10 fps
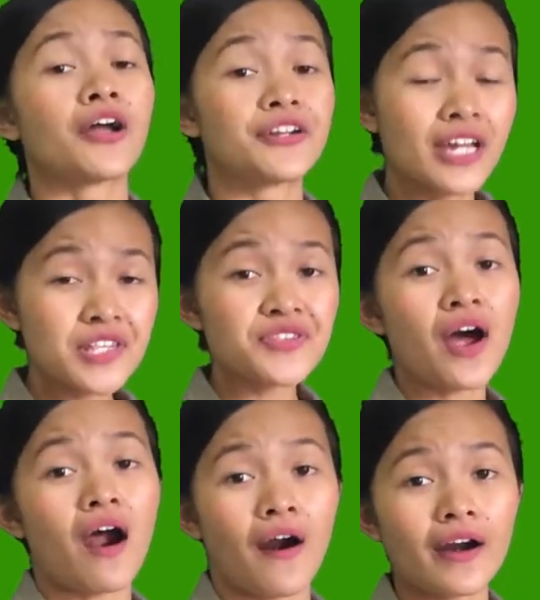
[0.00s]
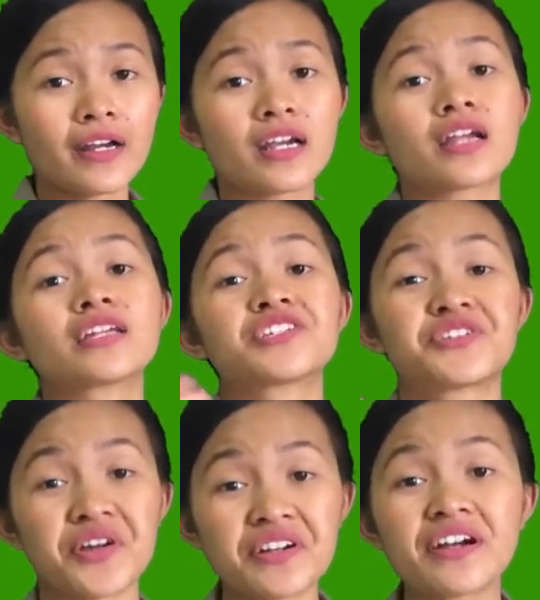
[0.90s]
These are the
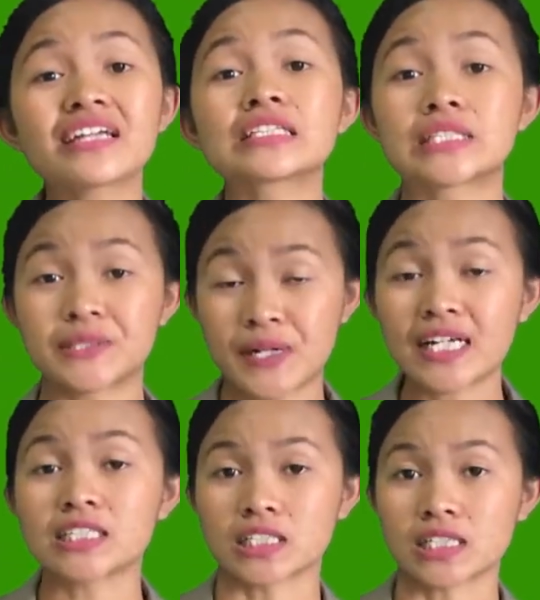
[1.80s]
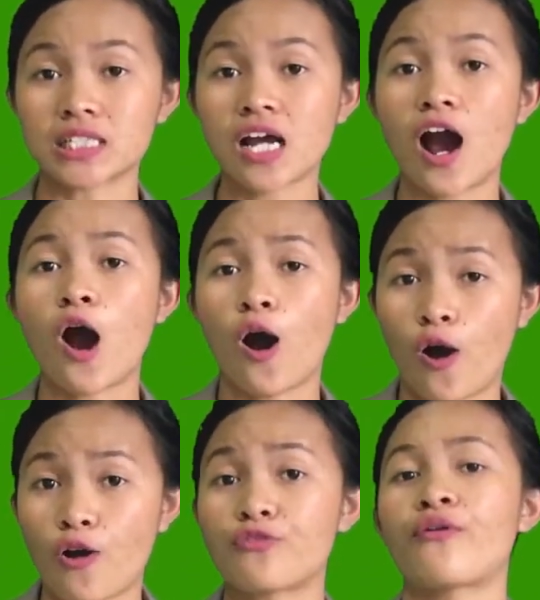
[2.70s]
generic structure
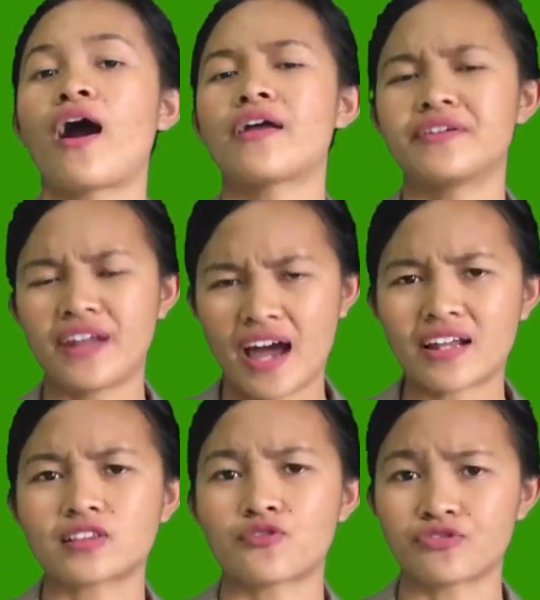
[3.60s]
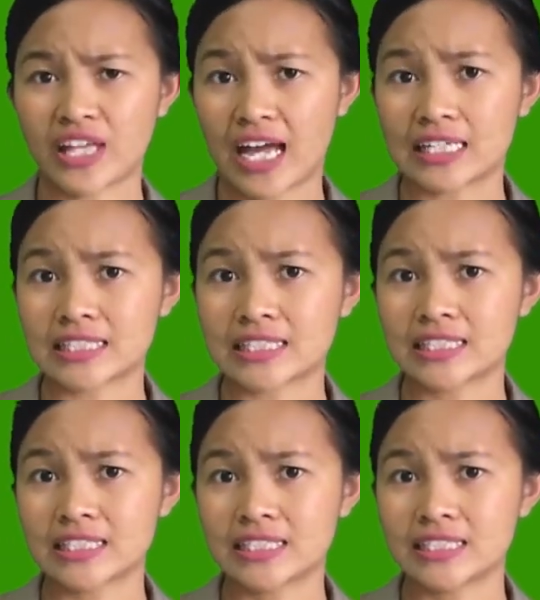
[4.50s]
of narrative text.
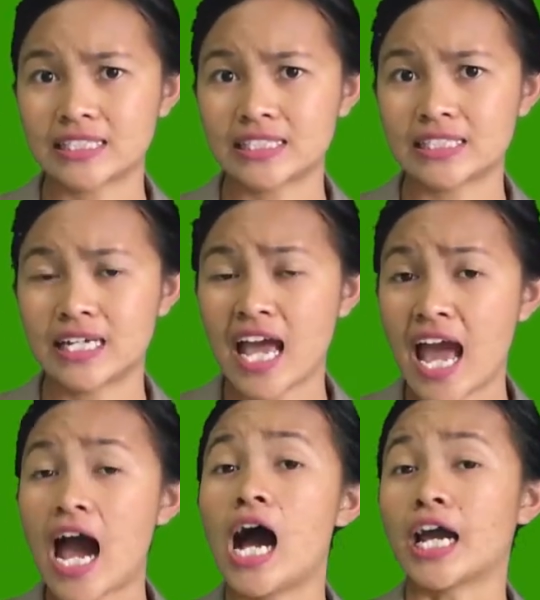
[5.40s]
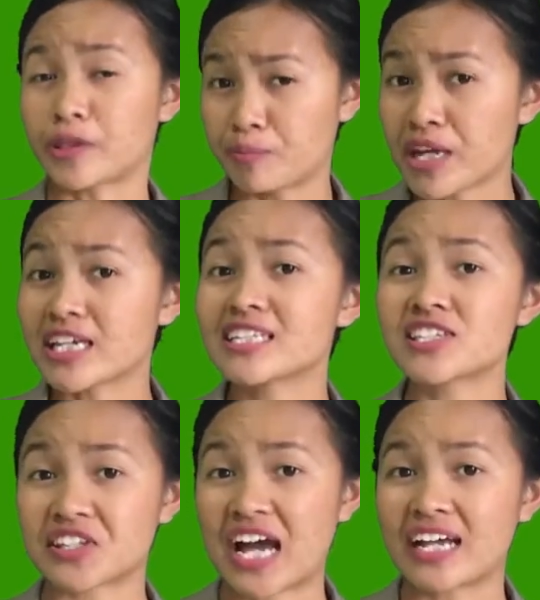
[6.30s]
It
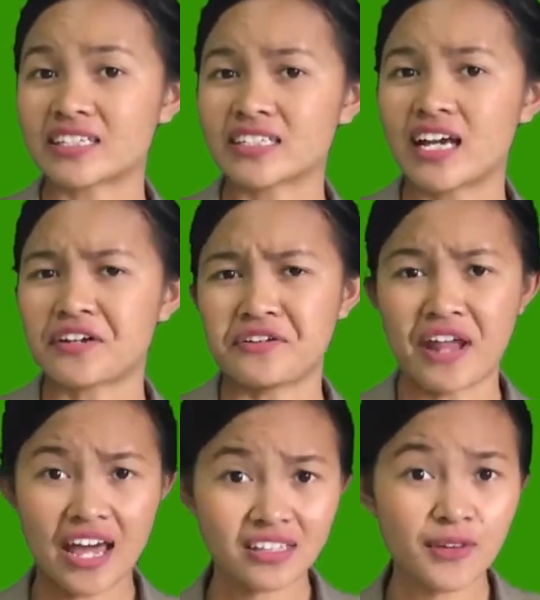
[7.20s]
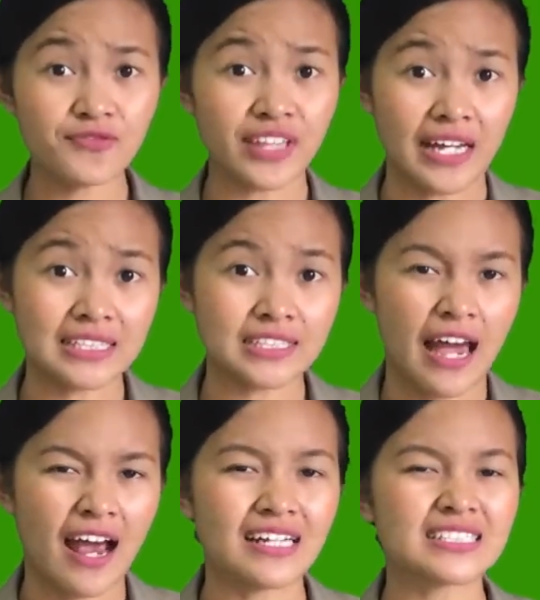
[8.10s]
means that narrative text
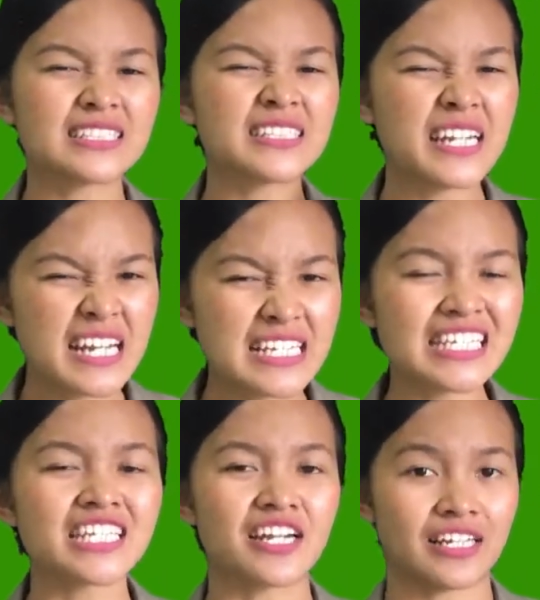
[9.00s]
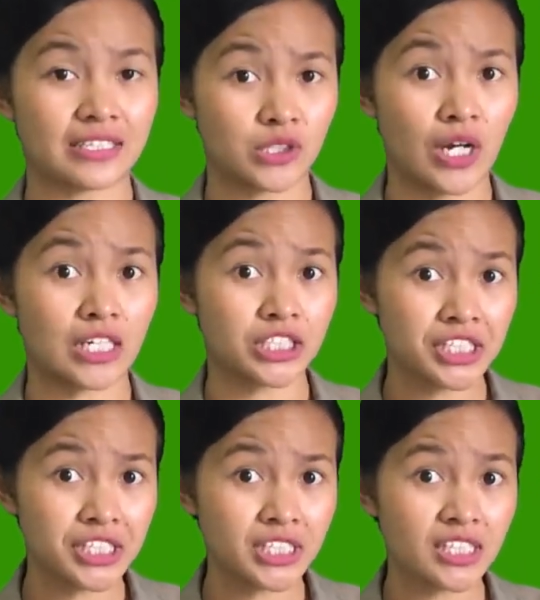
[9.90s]
has three generic
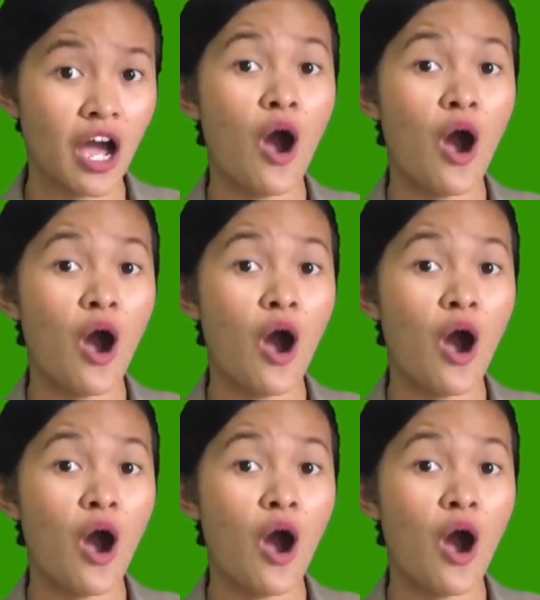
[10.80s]
structures: